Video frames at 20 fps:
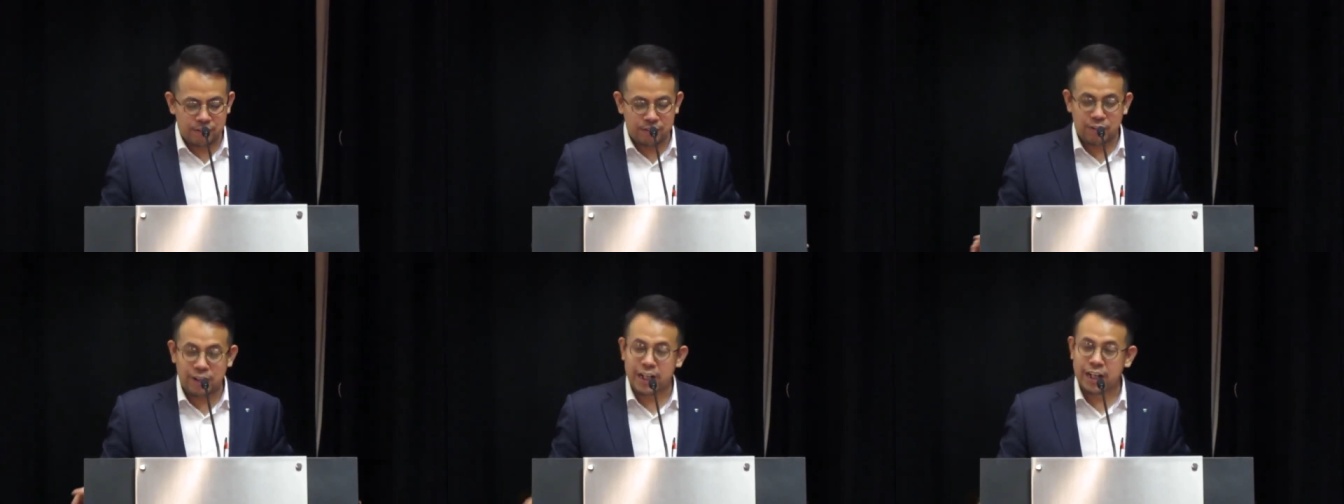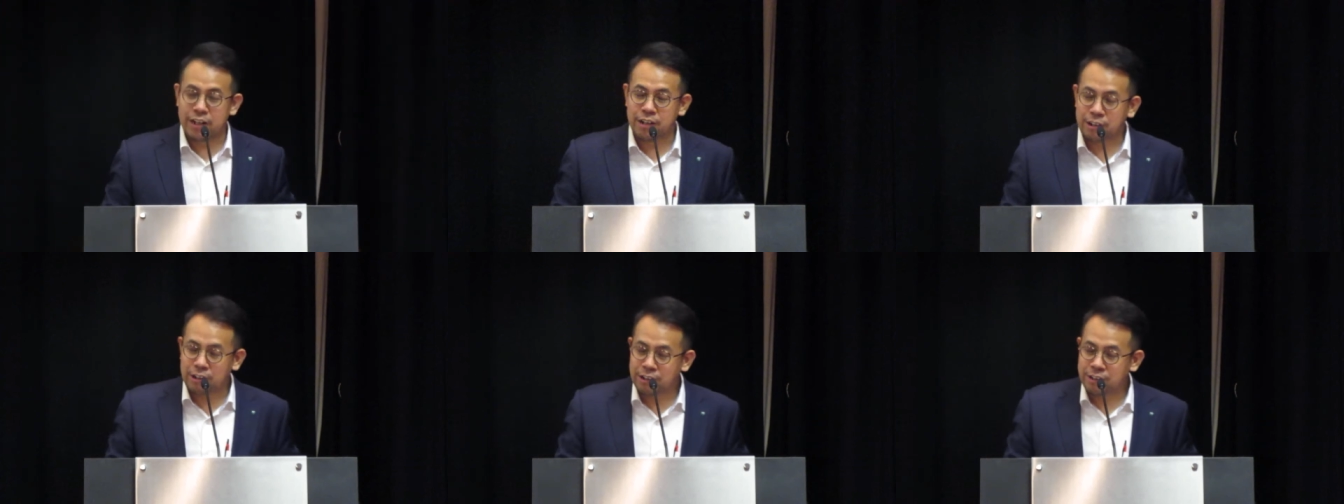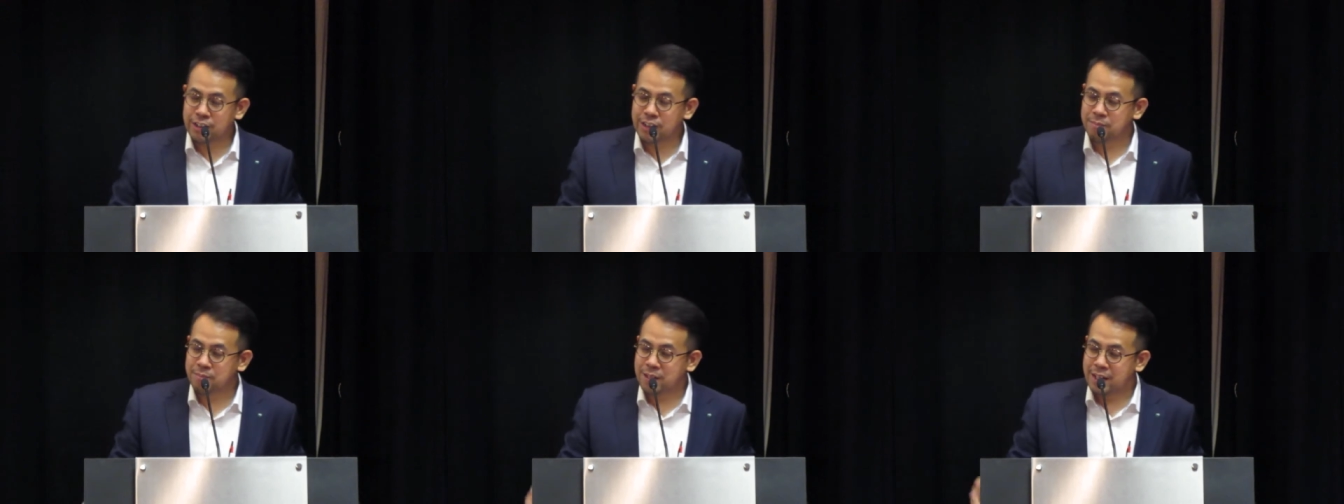what I
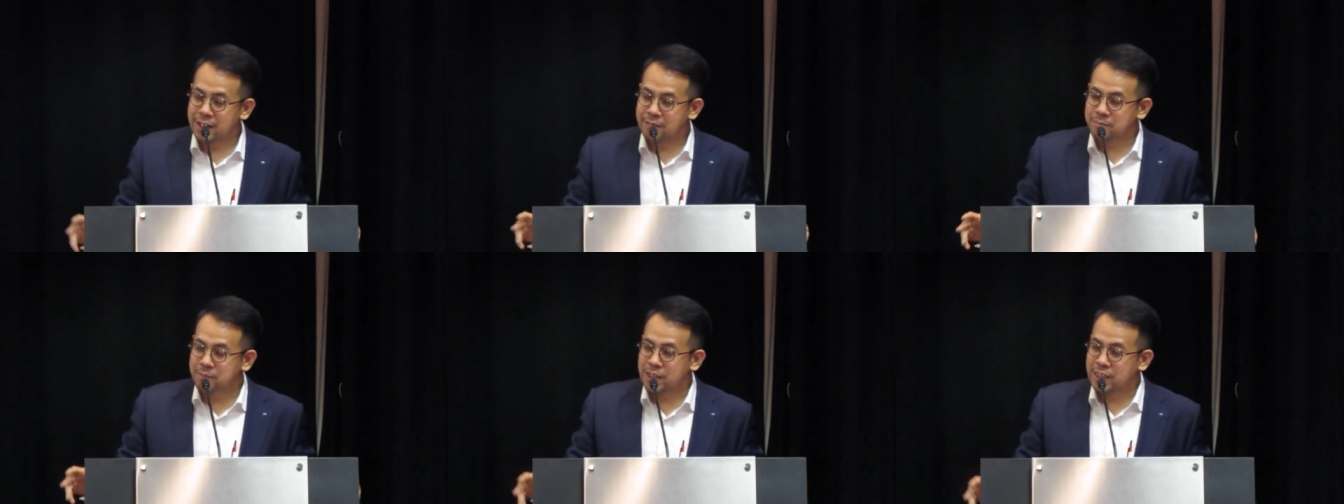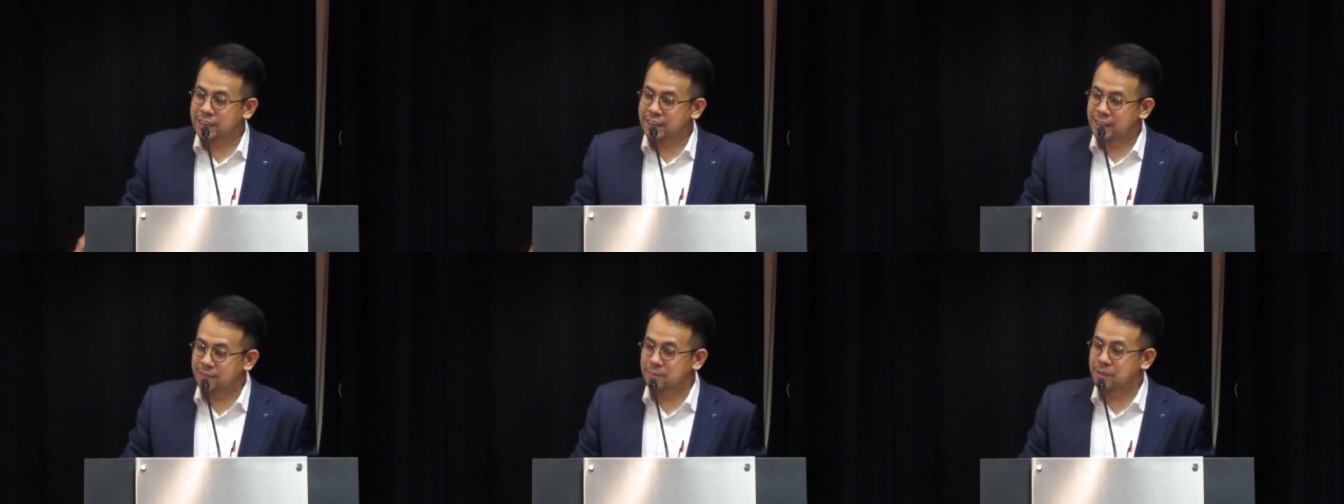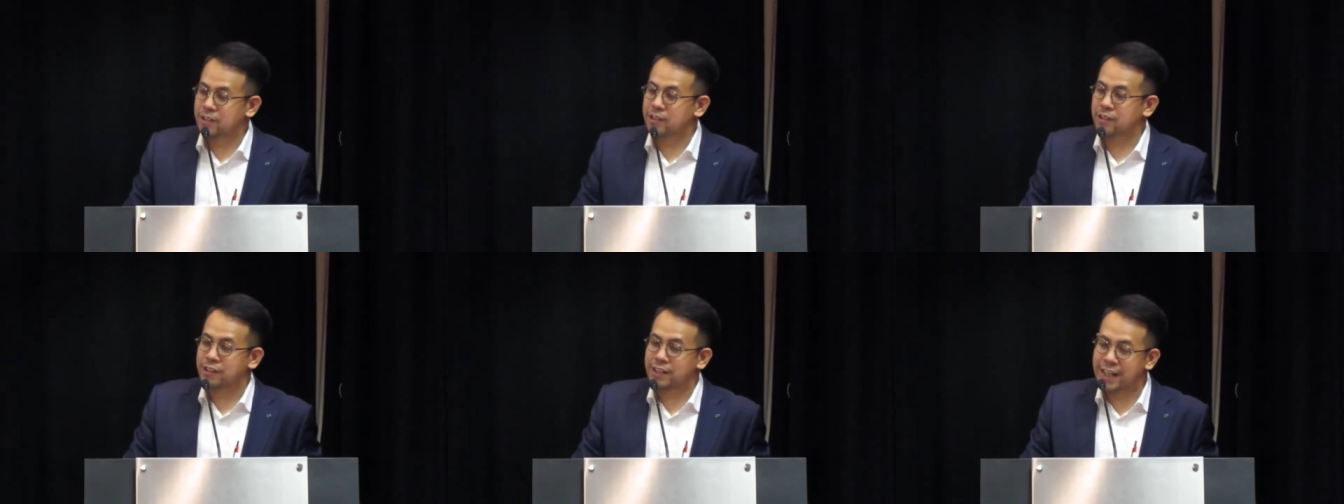call in my press
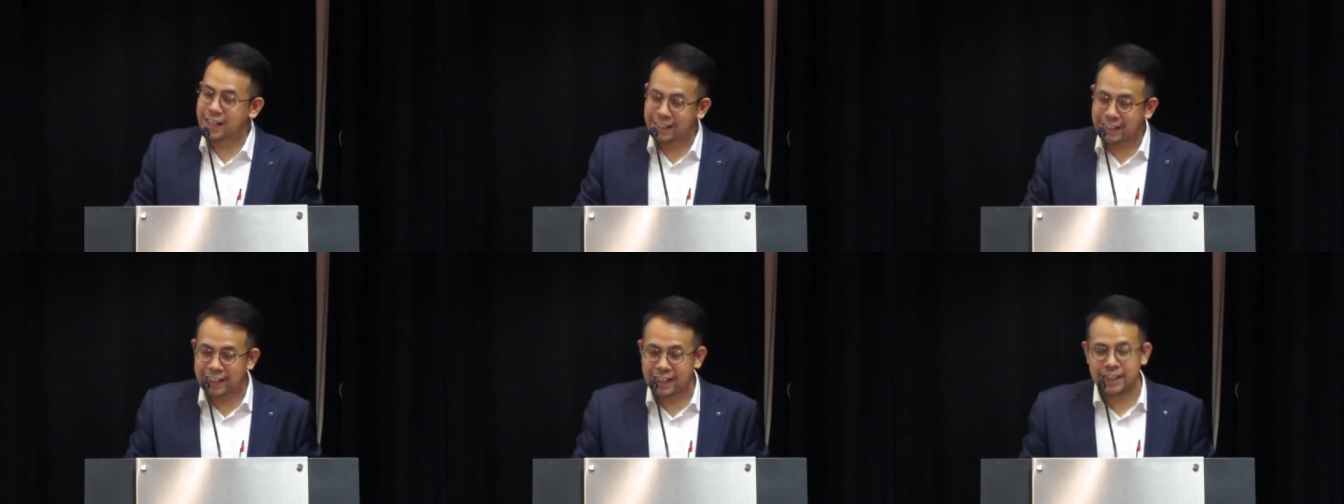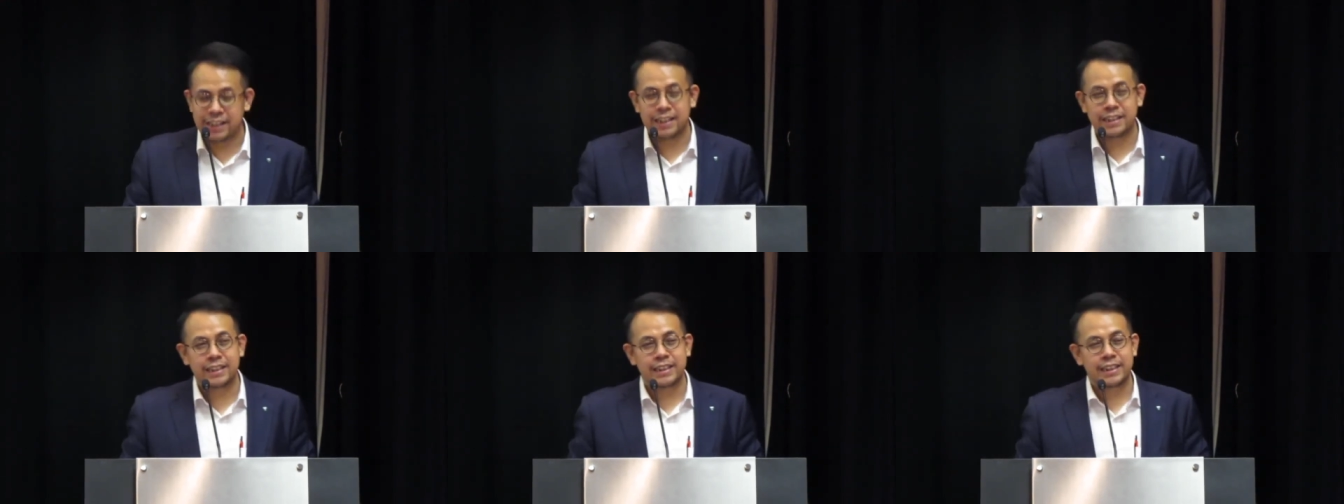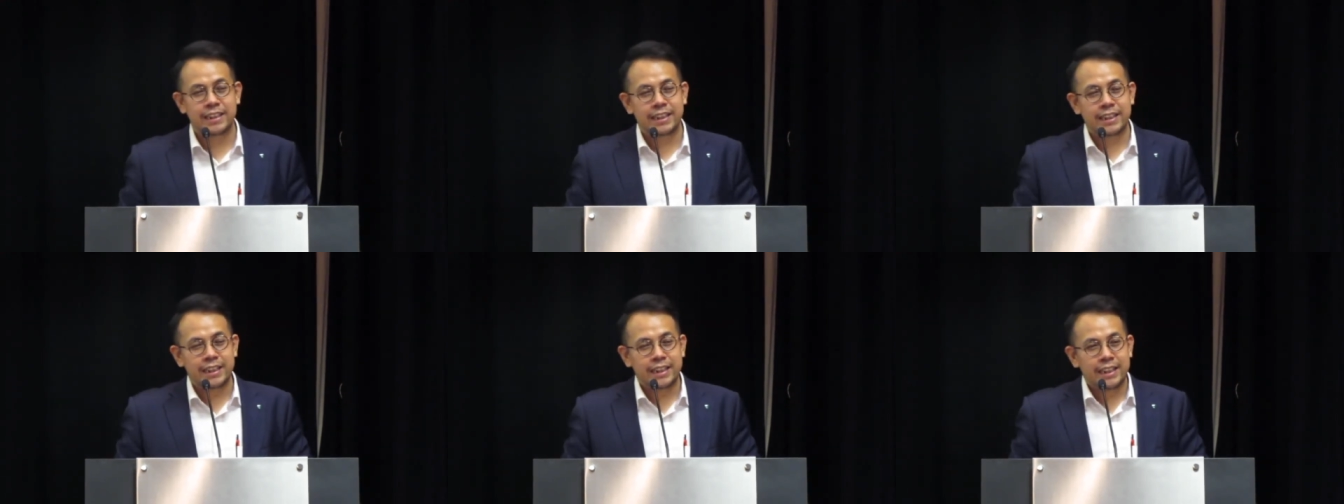statement on that day,
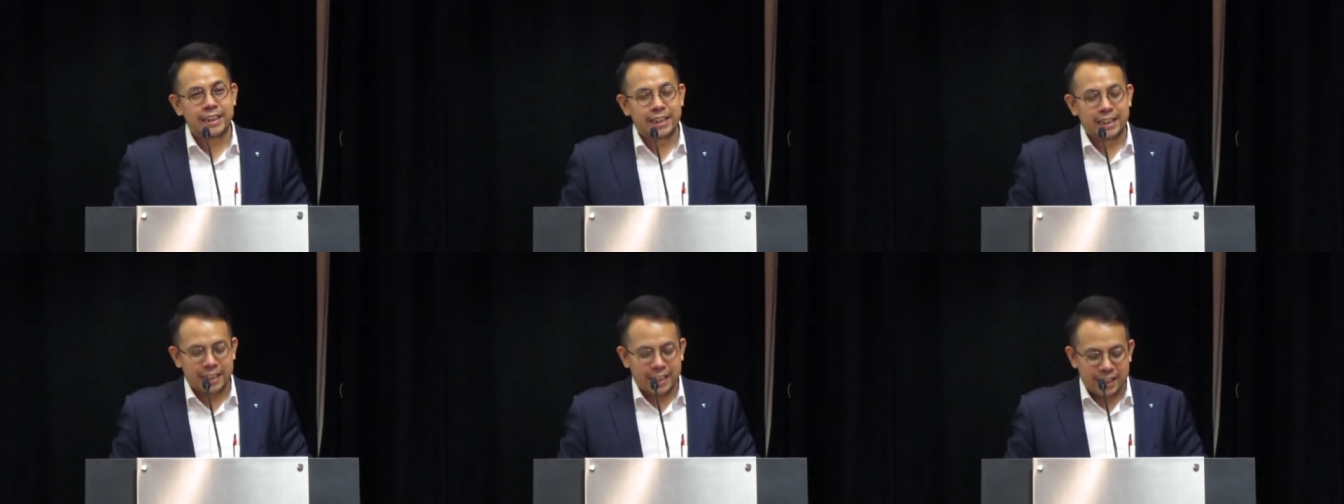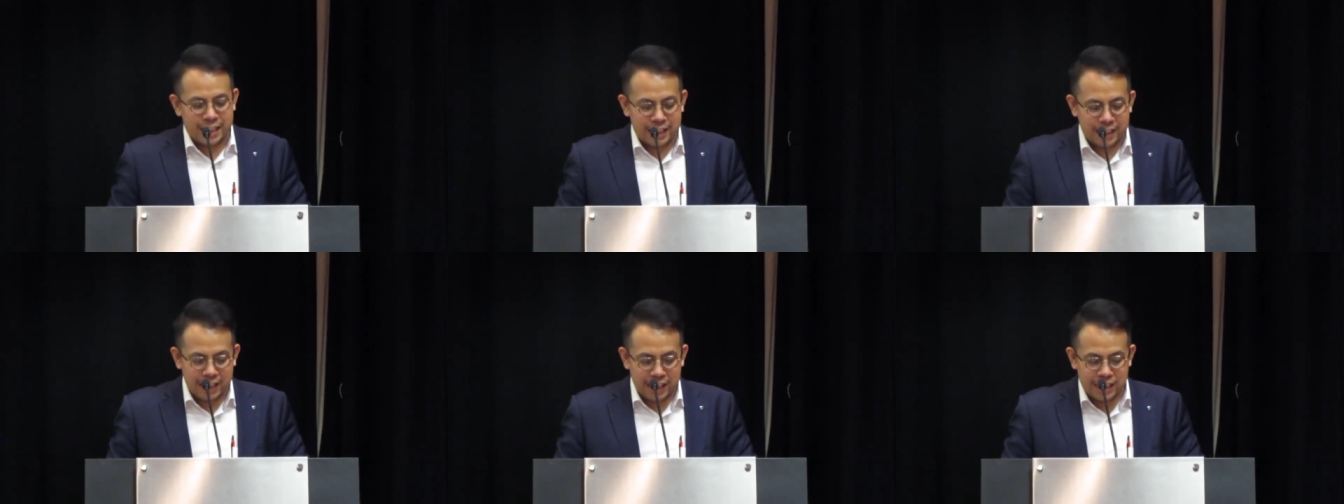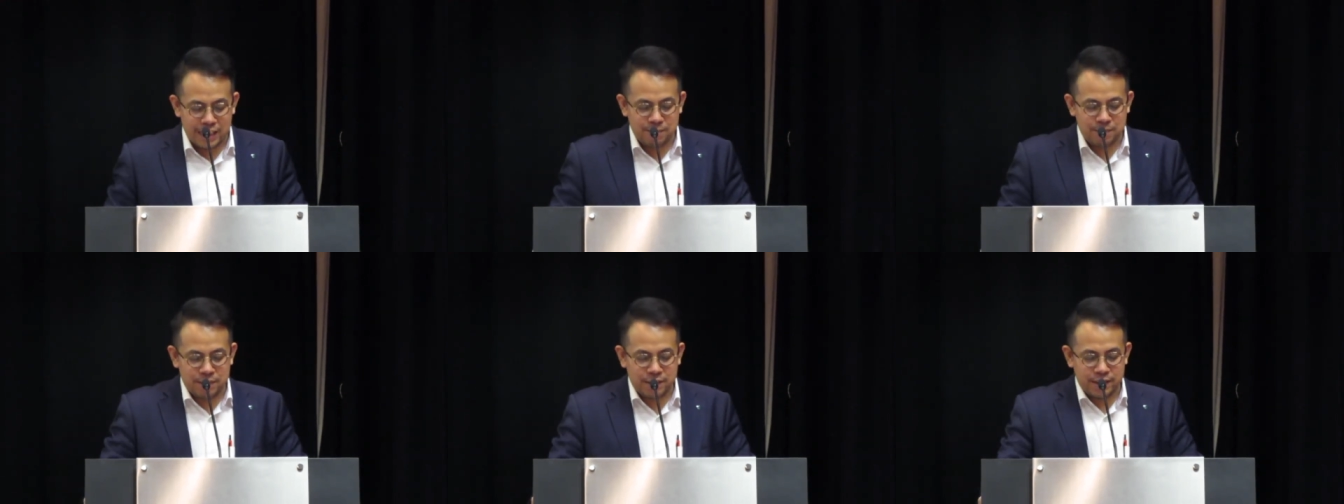
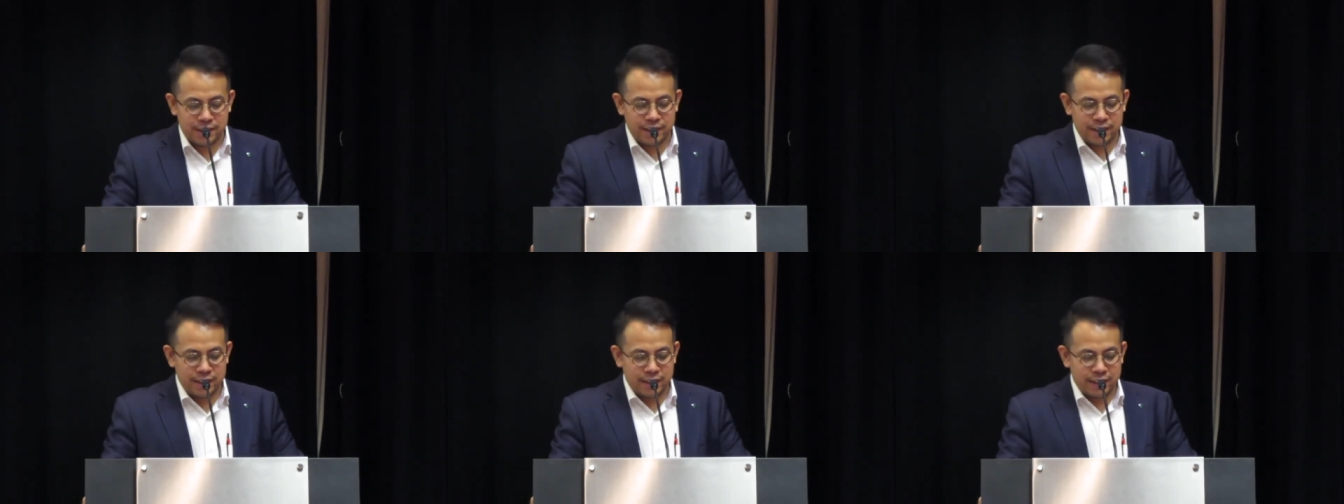Najib's